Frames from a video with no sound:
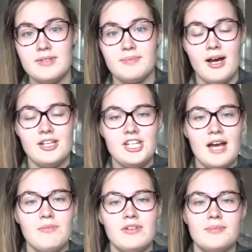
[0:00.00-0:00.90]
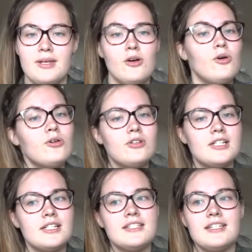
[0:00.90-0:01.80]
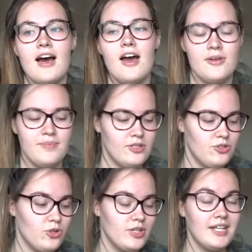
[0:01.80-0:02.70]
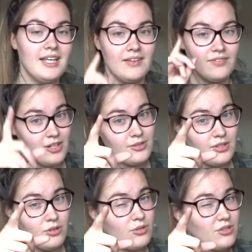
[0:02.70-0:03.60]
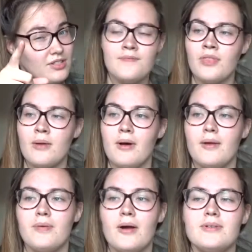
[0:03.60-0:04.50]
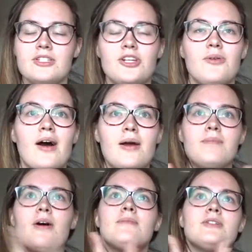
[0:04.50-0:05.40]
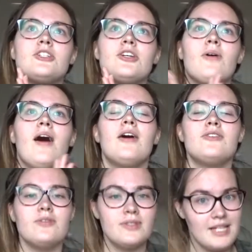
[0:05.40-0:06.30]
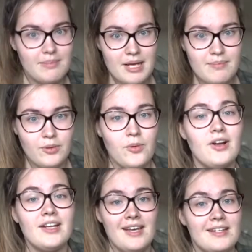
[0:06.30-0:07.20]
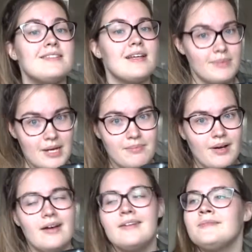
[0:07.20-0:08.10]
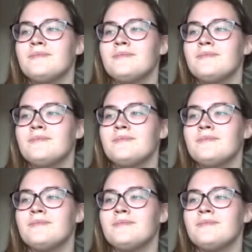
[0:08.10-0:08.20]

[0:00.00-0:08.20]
was my Jam With Me August. I hope you enjoyed it, even though it's not August. But I promise you, I'll do a September one in September.